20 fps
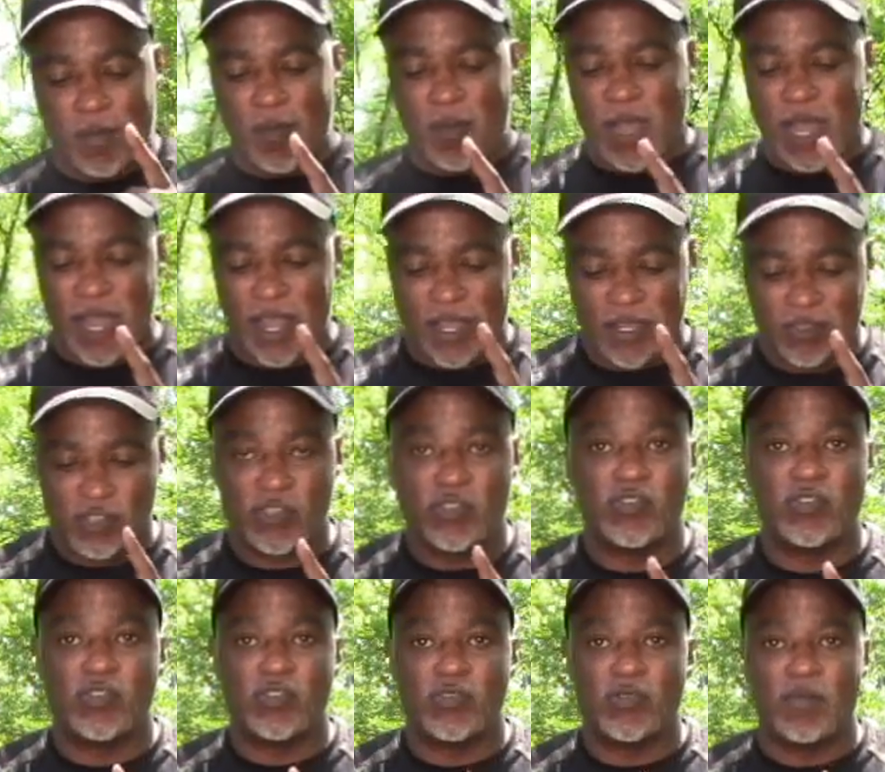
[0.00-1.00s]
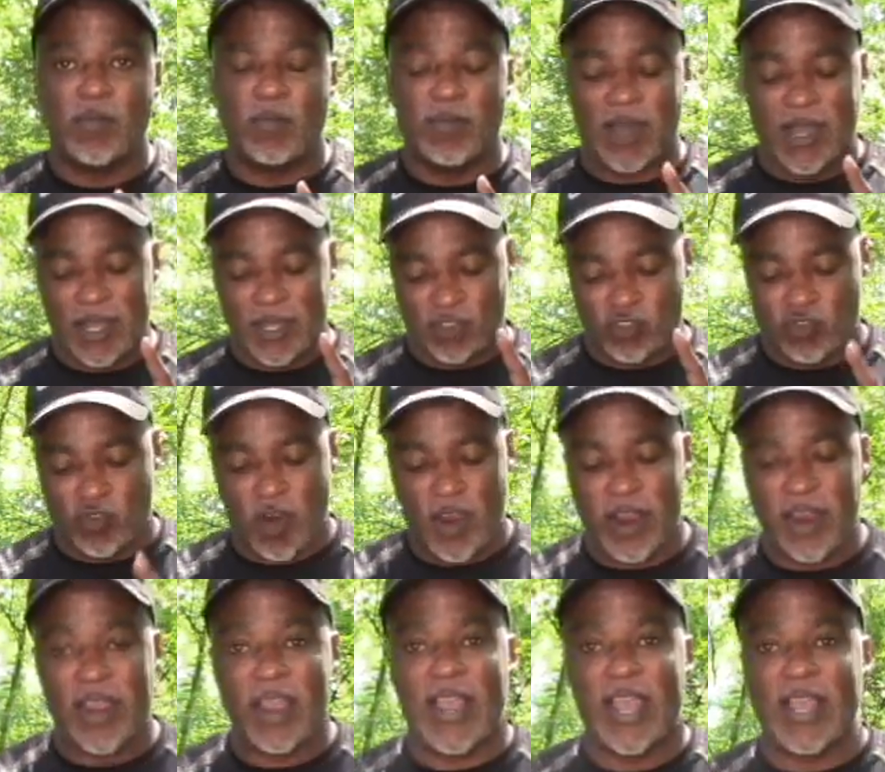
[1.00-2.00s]
my
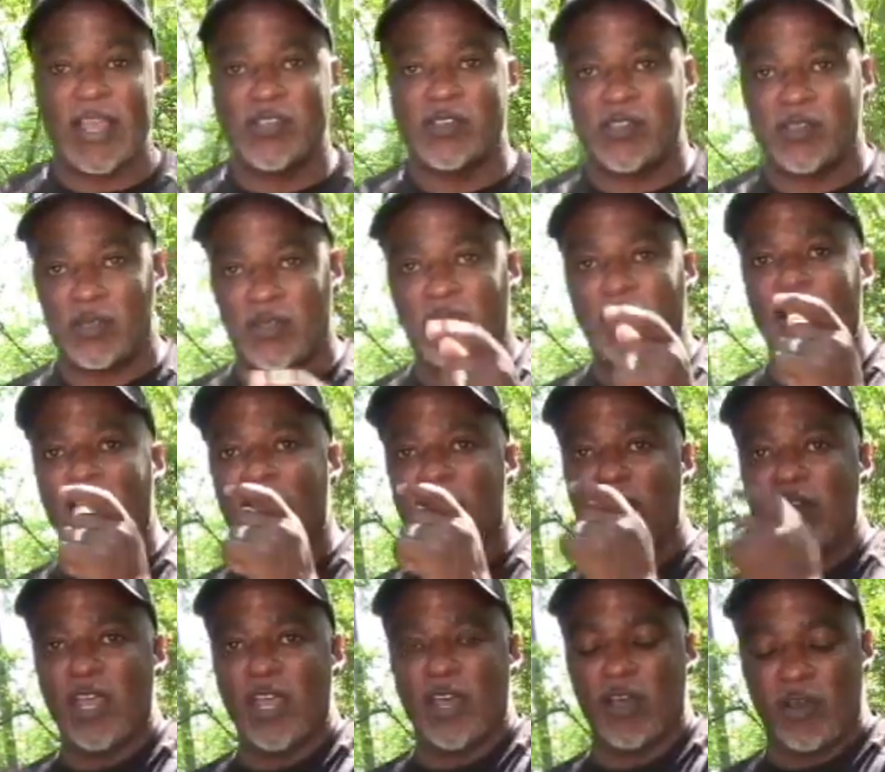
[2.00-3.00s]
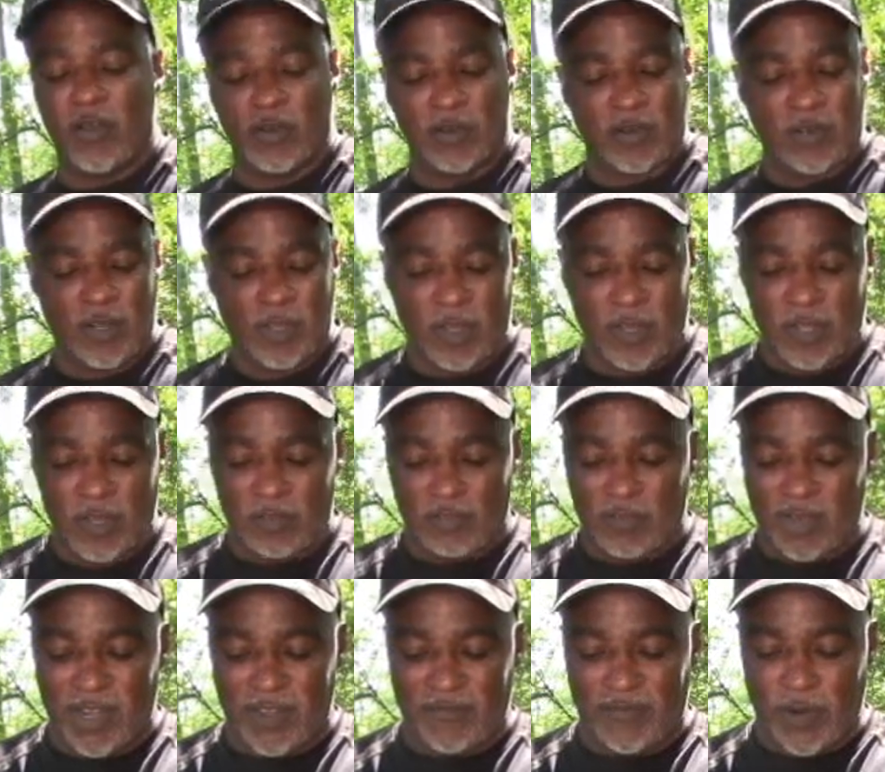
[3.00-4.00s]
Triax, and now
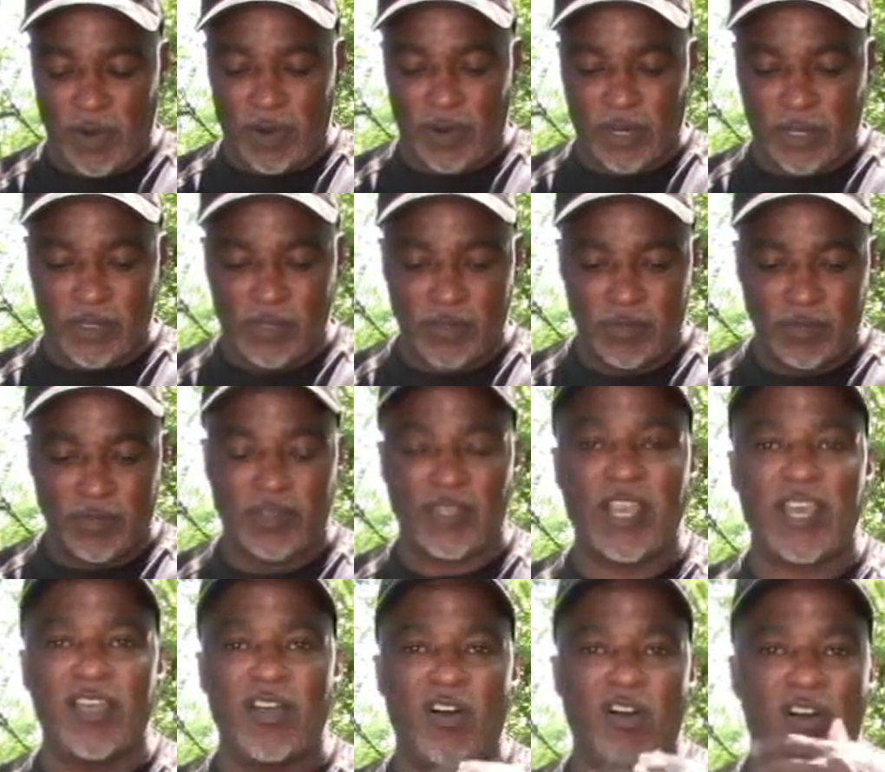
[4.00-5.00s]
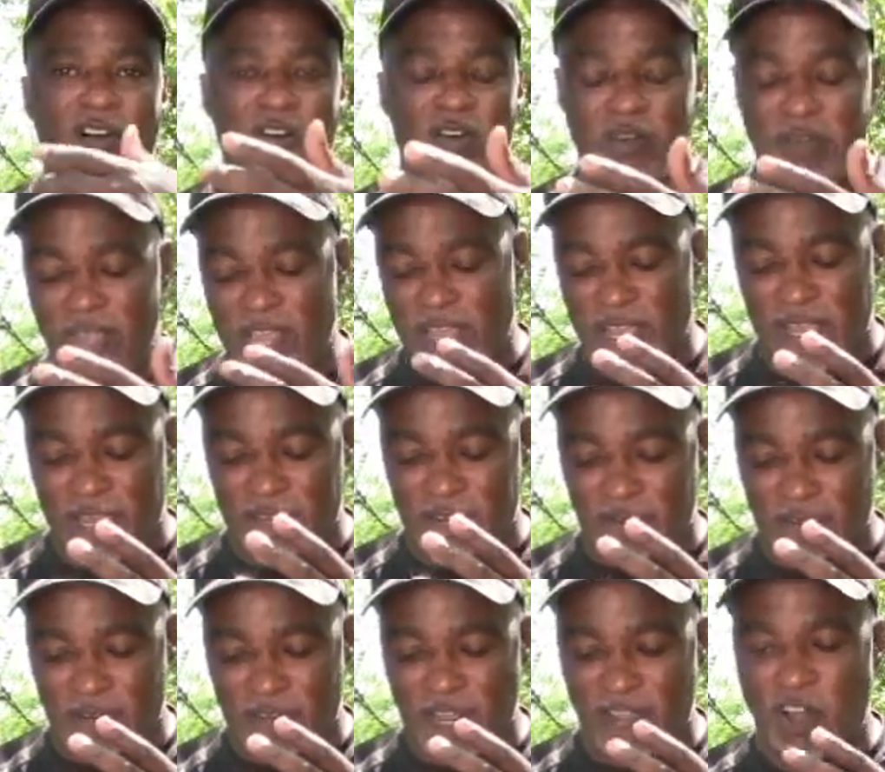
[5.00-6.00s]
my Vertix. They all
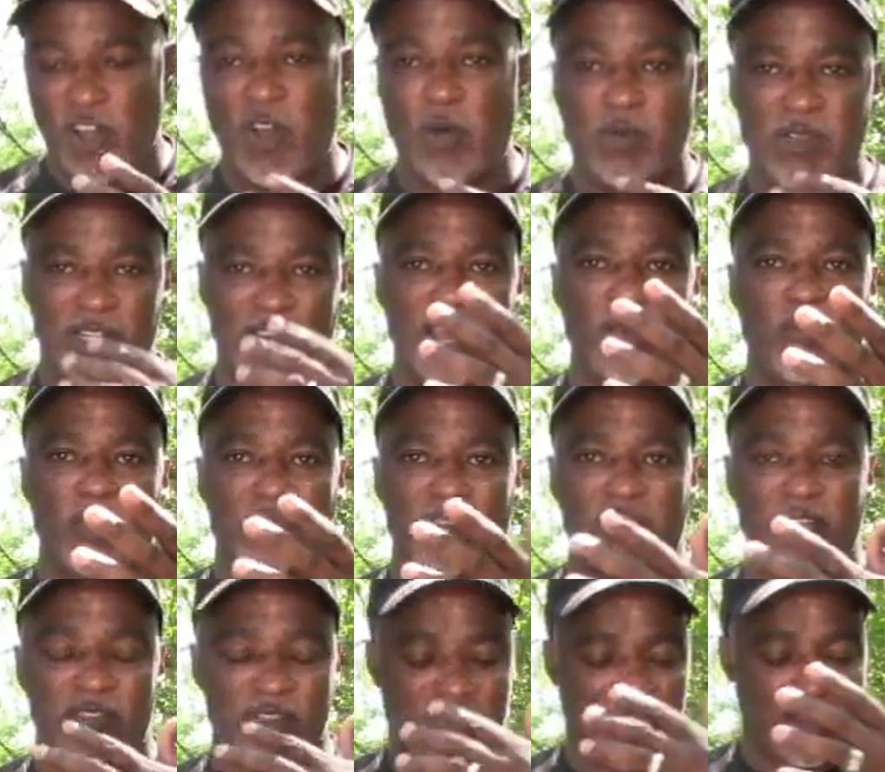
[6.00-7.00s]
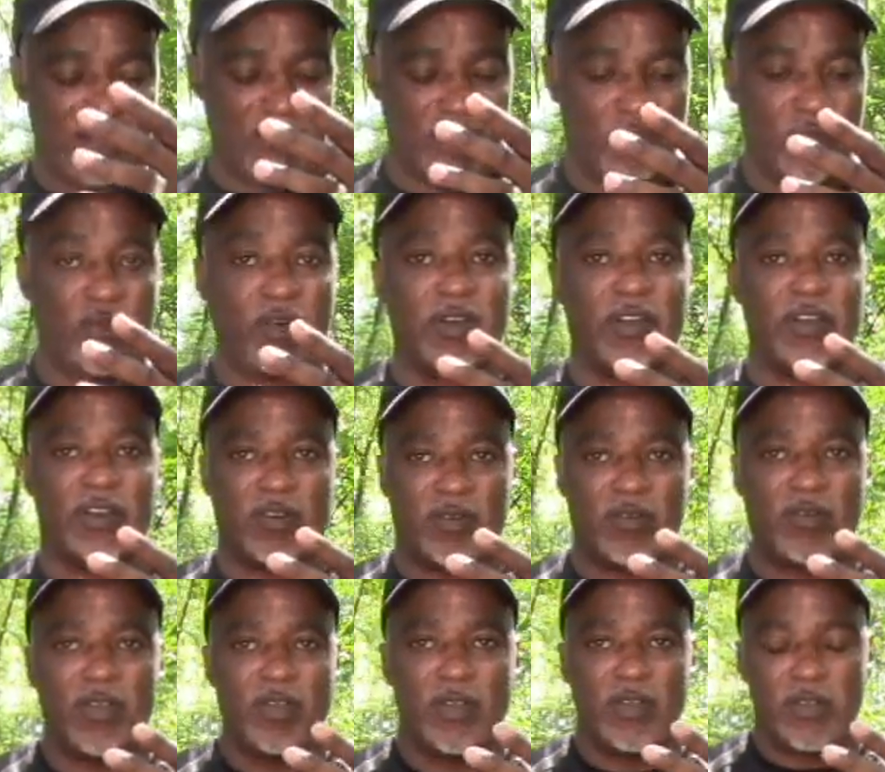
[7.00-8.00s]
was like within
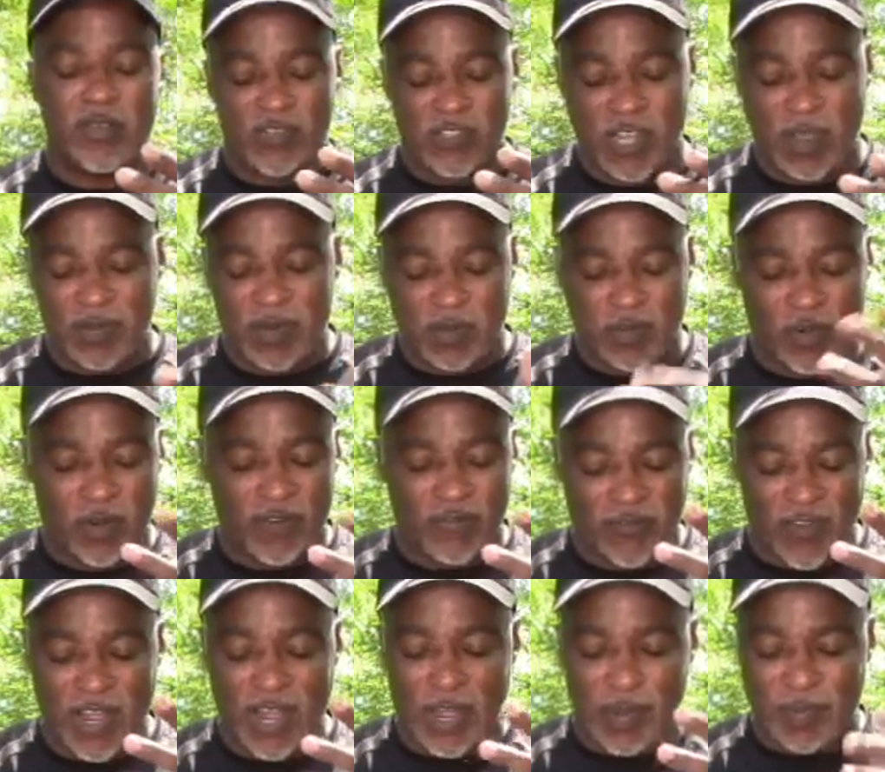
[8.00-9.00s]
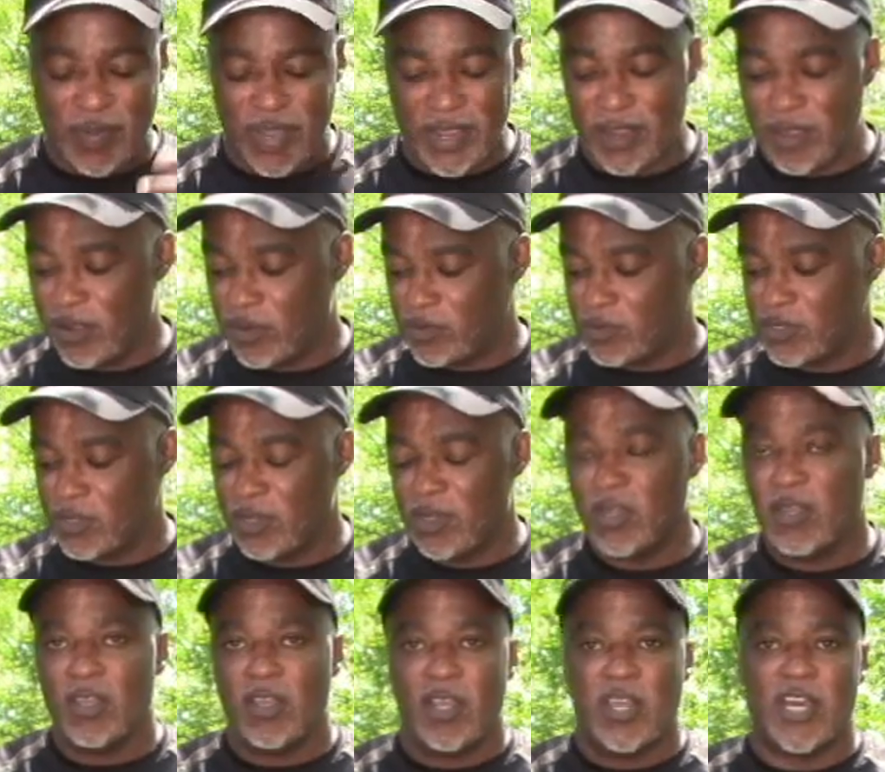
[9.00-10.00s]
70.5 pounds,
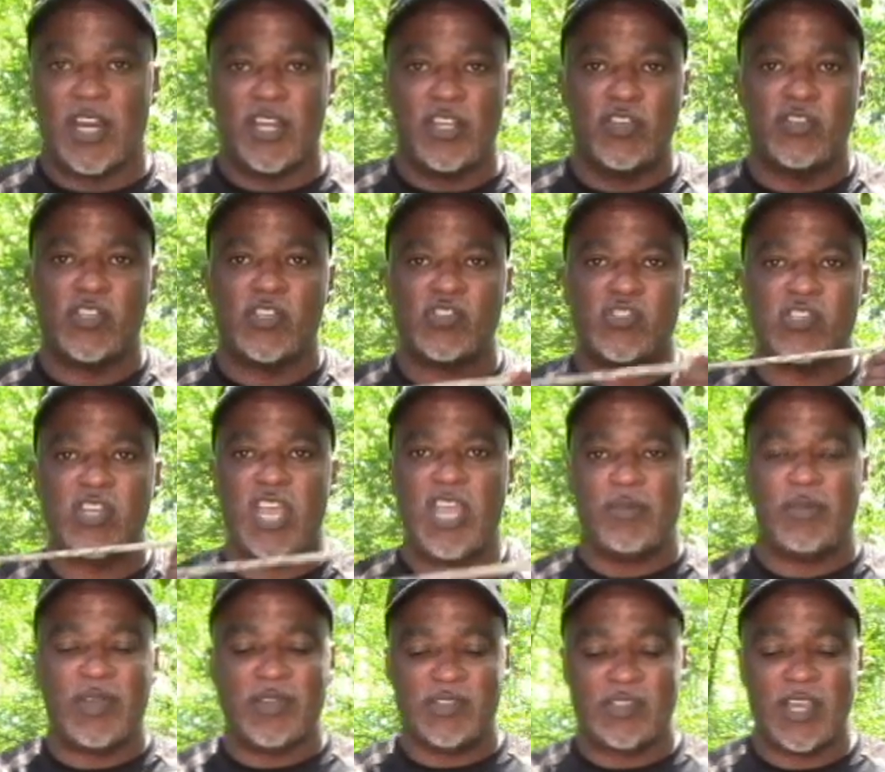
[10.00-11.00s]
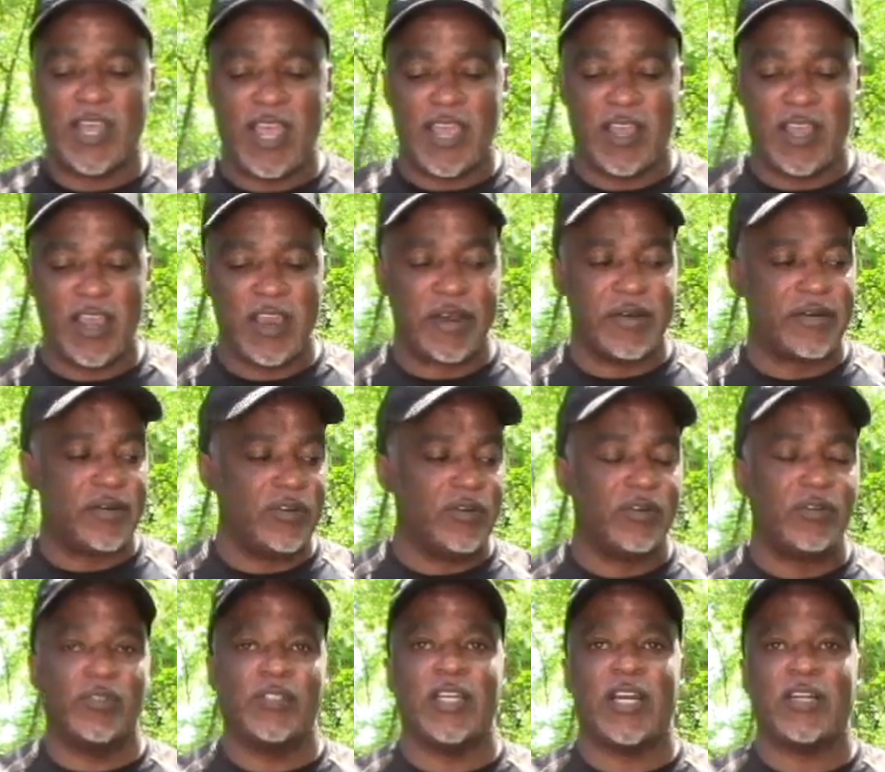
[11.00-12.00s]
and I used the same exact
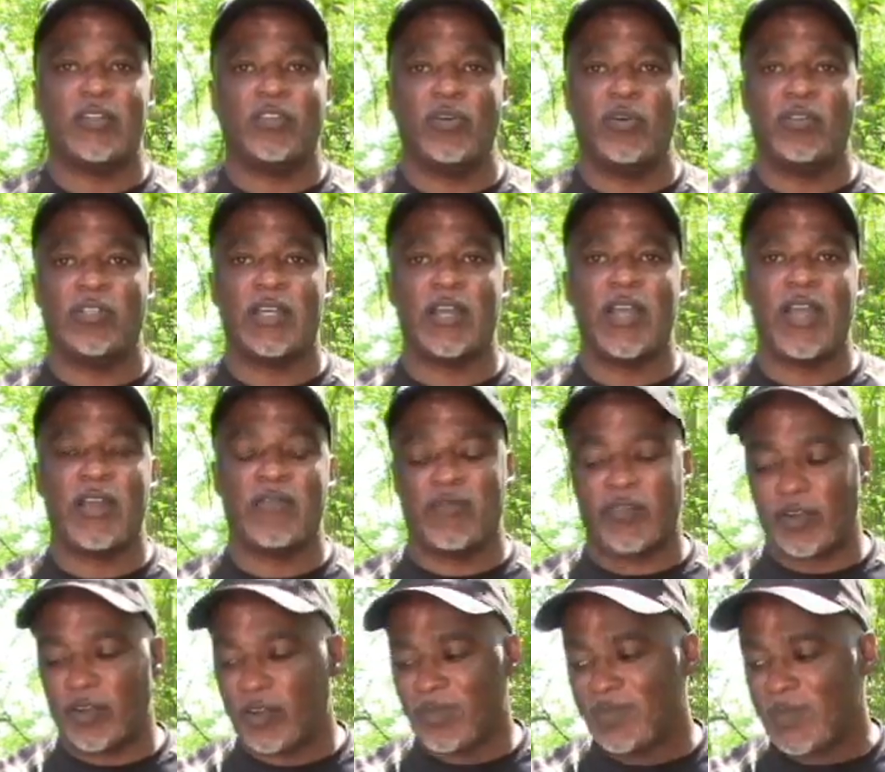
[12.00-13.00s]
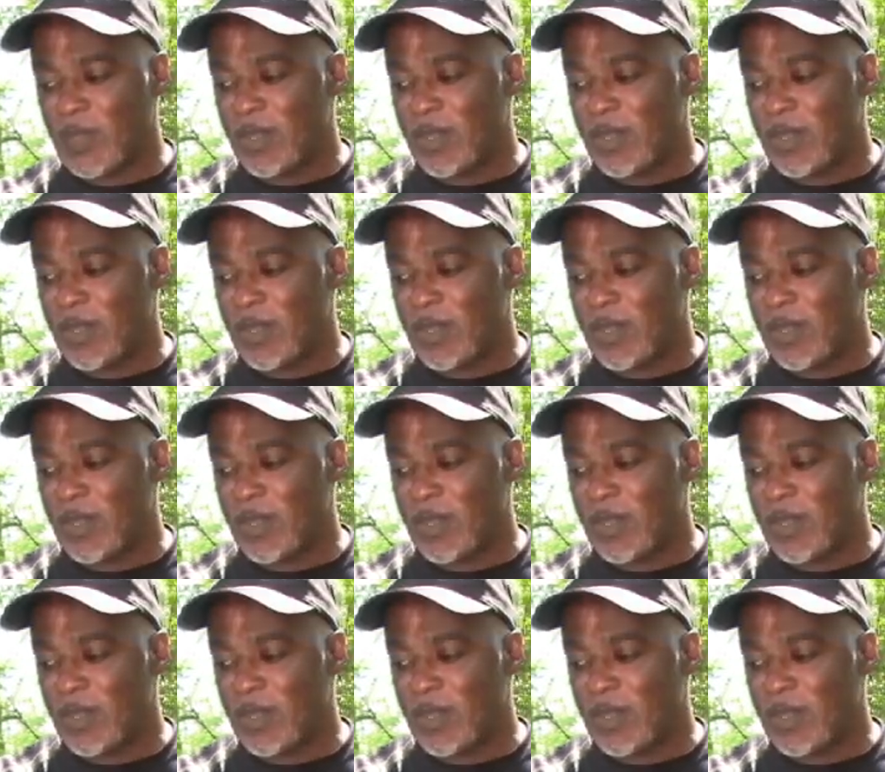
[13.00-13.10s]
arrow that I took to Africa.